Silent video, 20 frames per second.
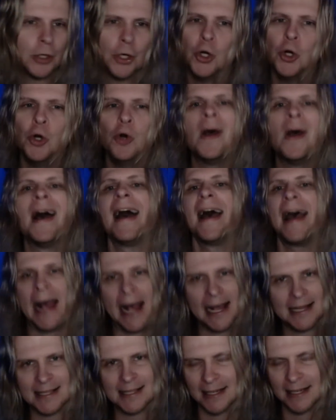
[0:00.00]
Who
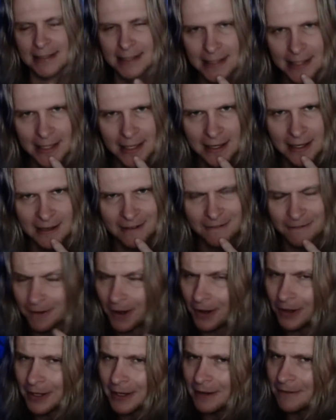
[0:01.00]
hasn't
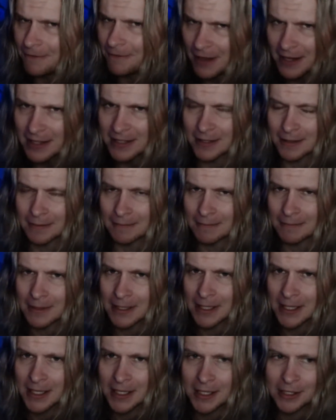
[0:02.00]
fallen victim
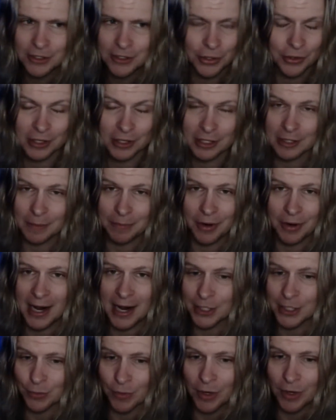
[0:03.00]
to the
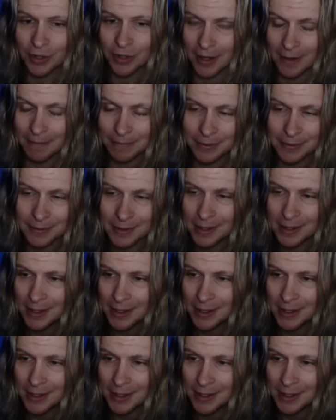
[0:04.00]
surprise roll-up?